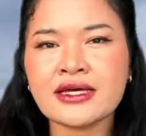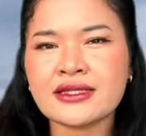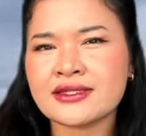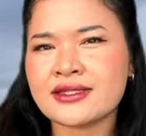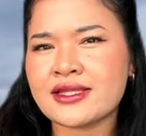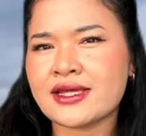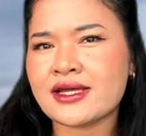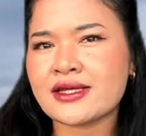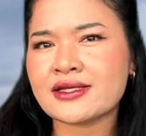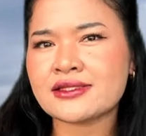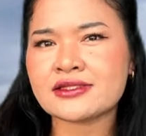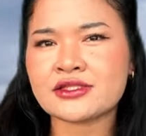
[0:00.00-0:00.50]

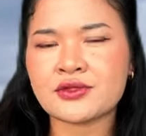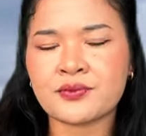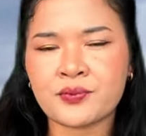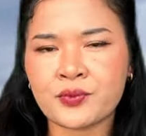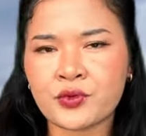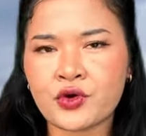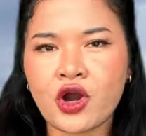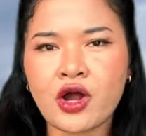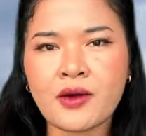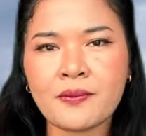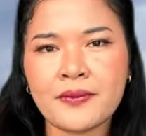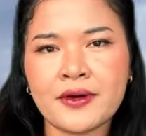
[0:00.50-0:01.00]
That's the
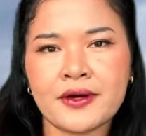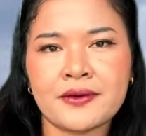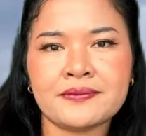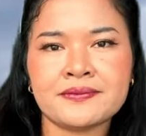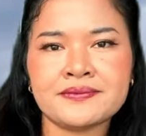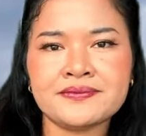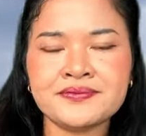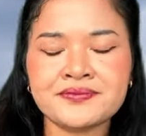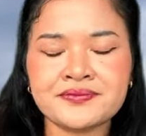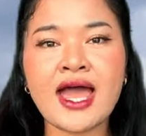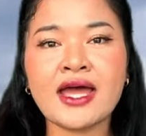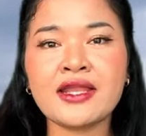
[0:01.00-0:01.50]

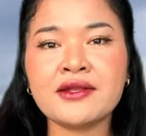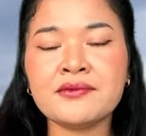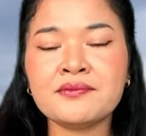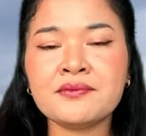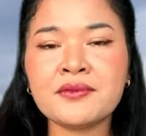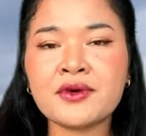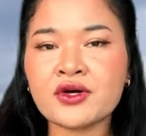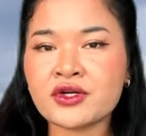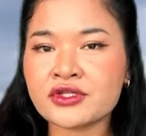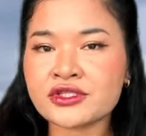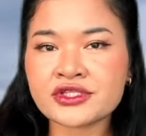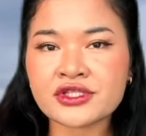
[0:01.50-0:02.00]
problem. And
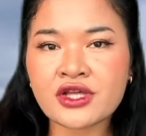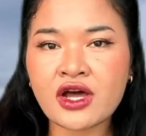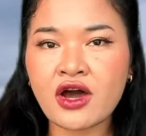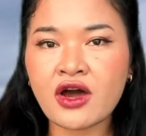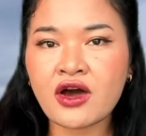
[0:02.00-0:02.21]
most